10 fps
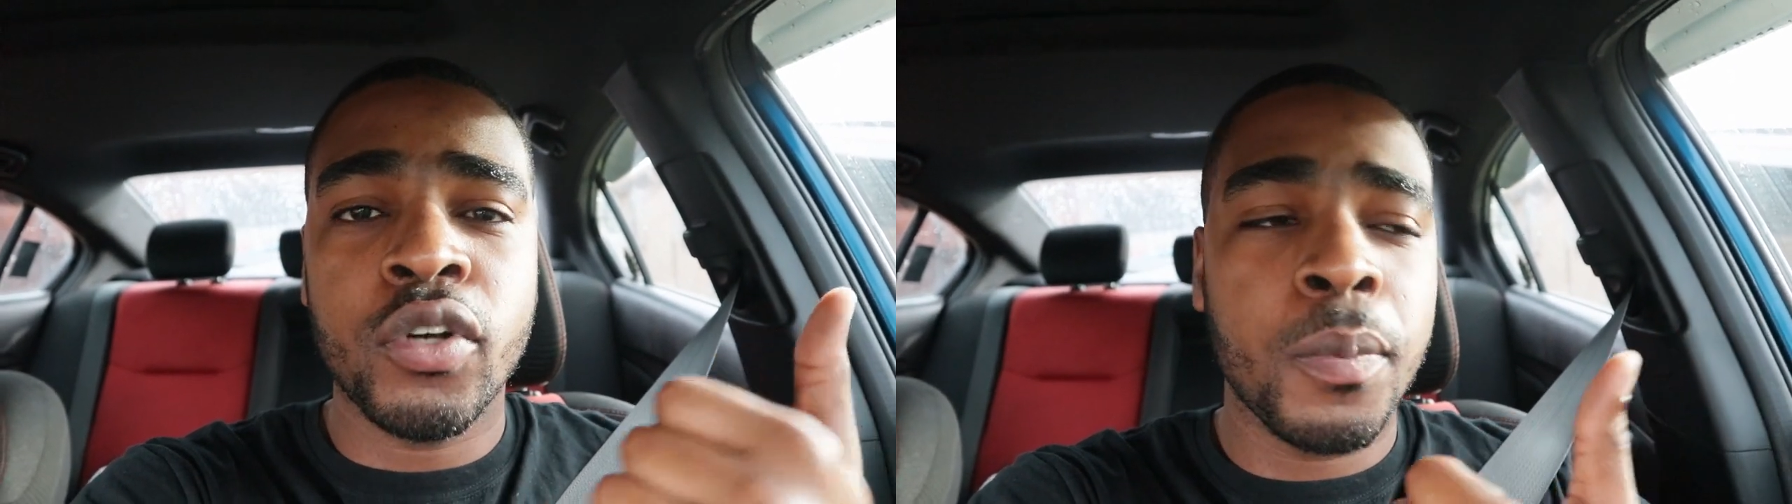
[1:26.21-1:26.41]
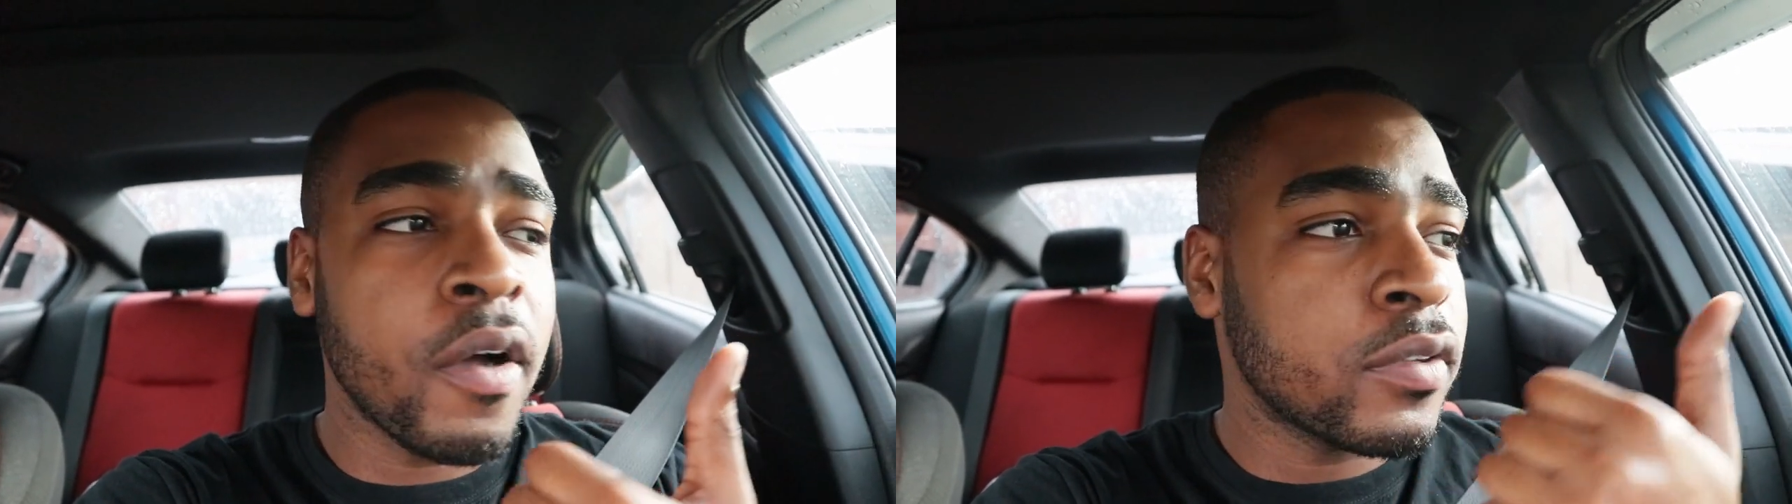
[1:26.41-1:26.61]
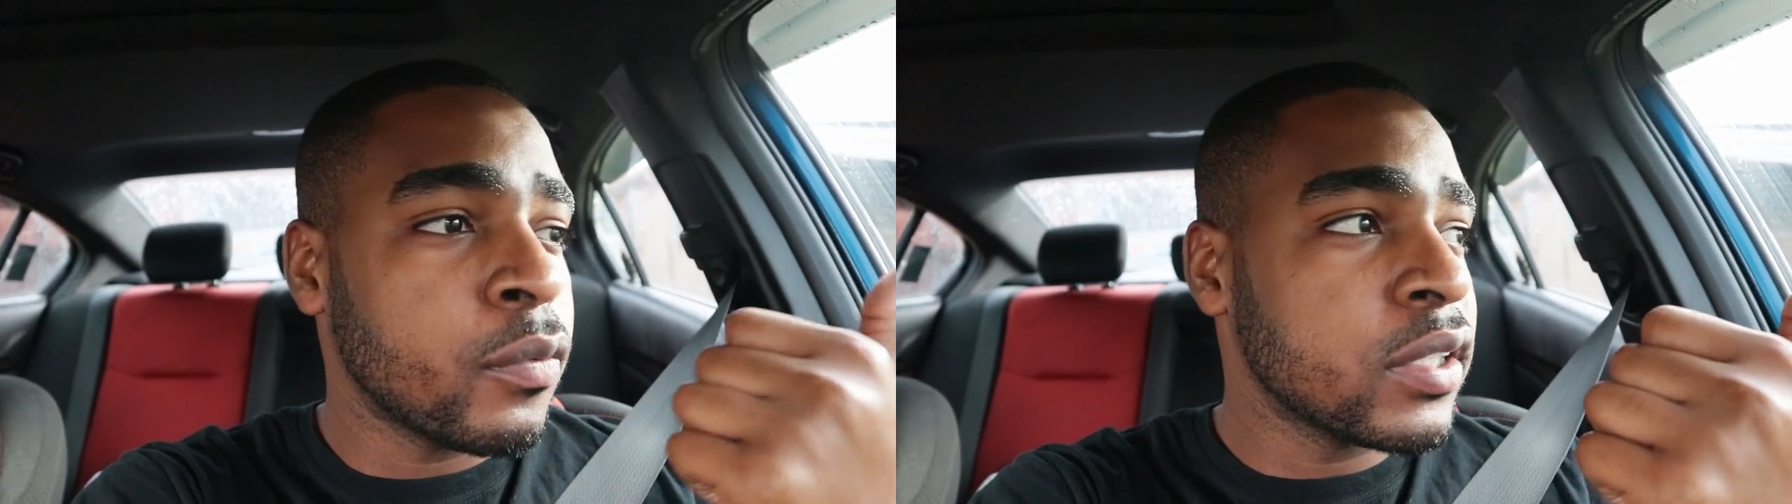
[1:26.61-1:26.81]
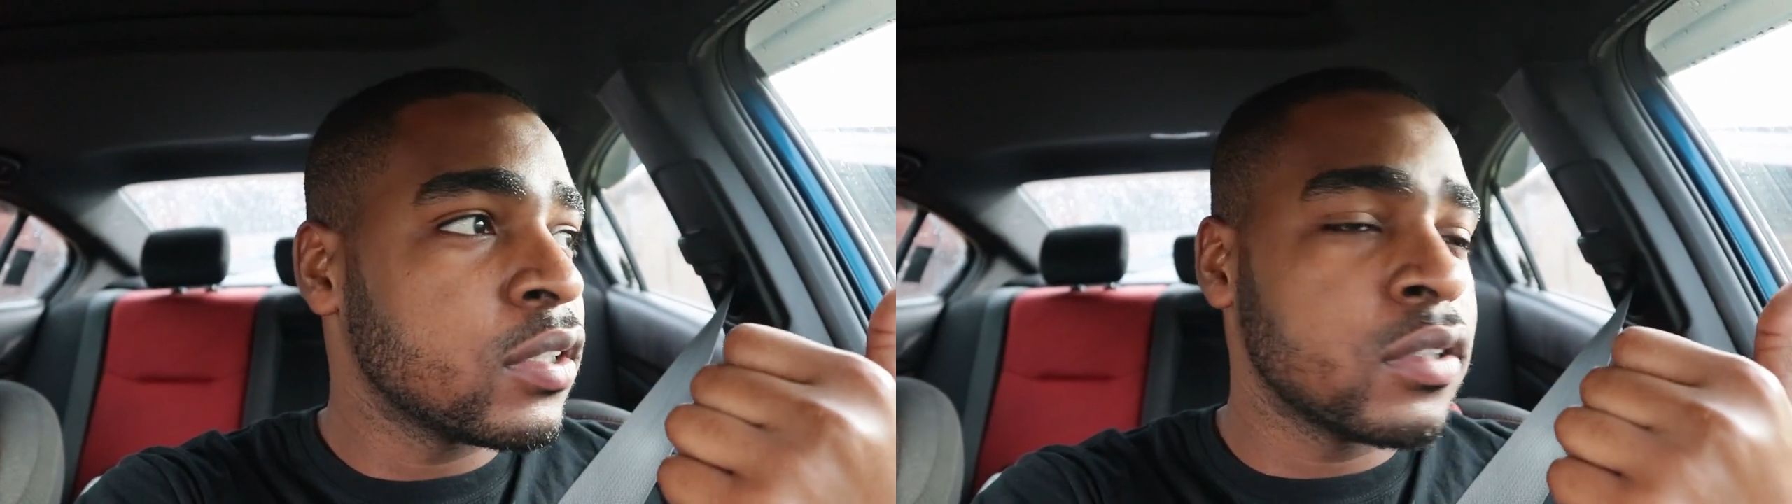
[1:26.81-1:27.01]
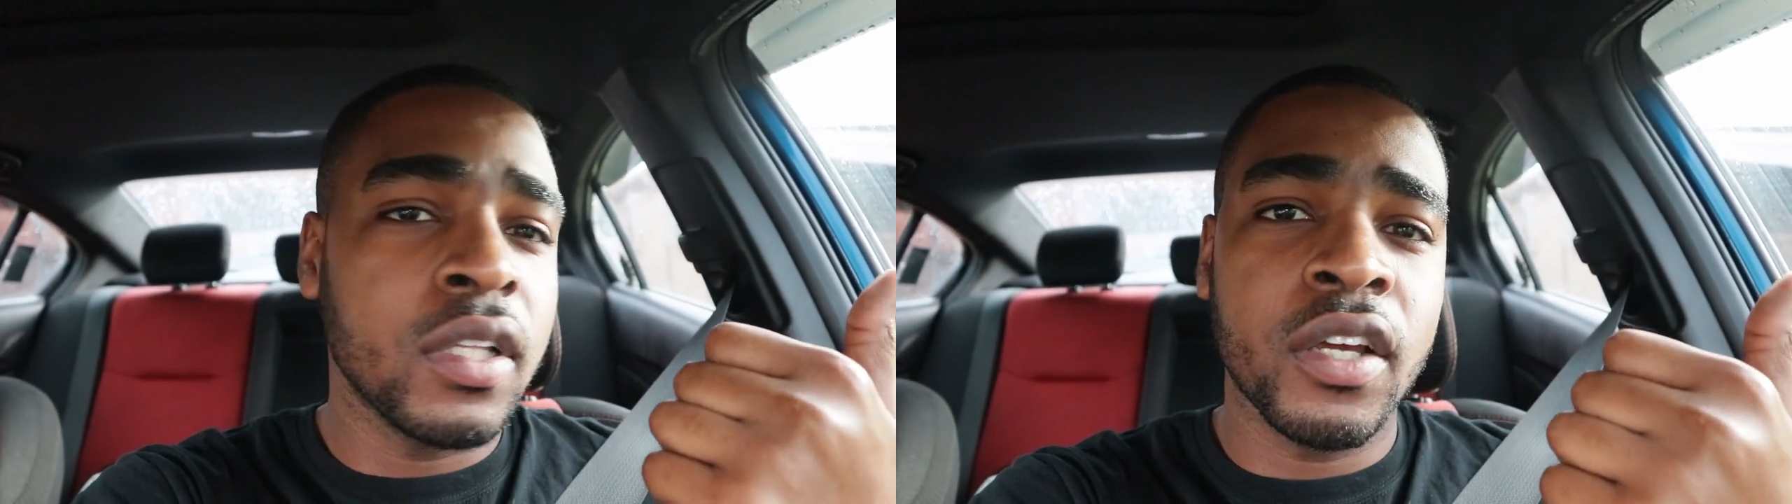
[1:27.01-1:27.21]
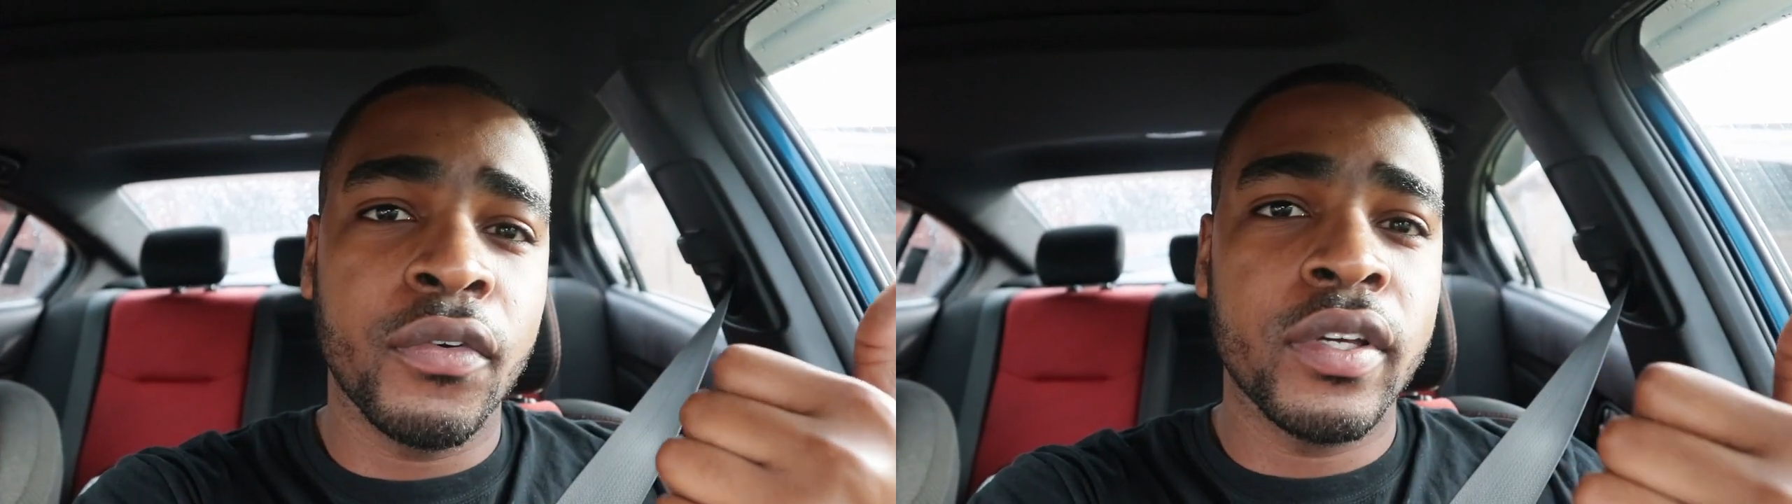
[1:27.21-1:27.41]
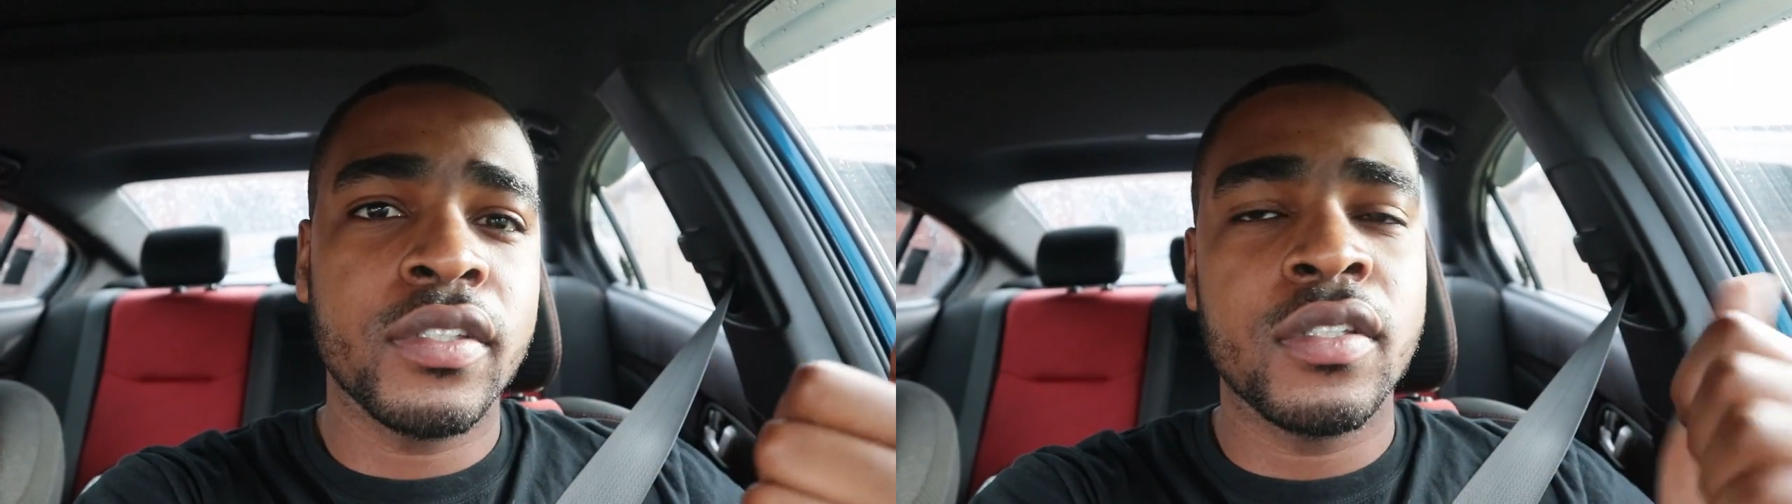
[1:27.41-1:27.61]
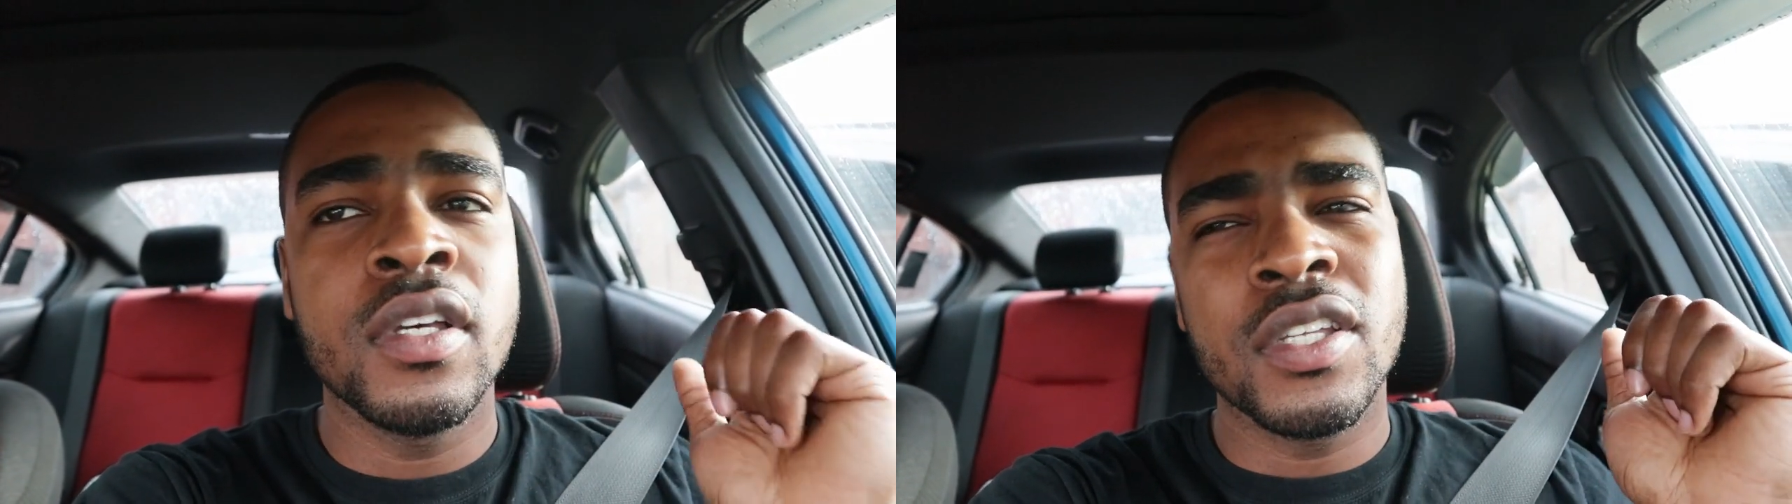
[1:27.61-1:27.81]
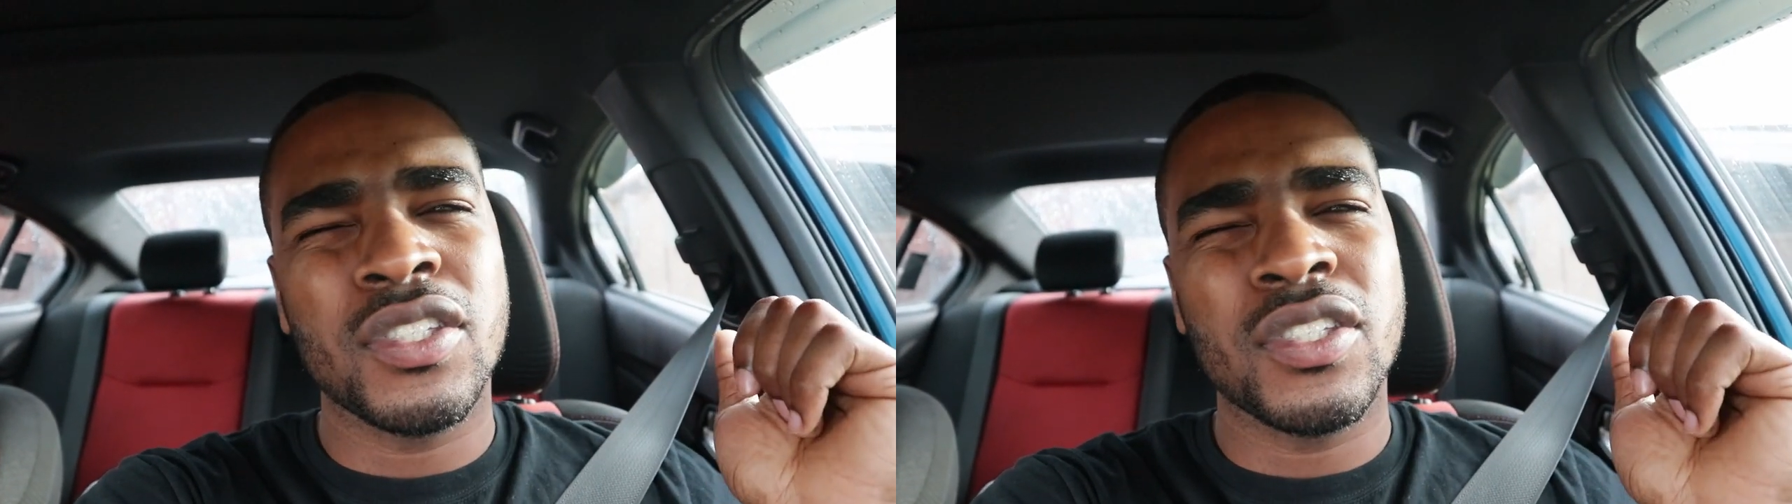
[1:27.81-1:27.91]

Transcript: drop off the rest of the deliveries.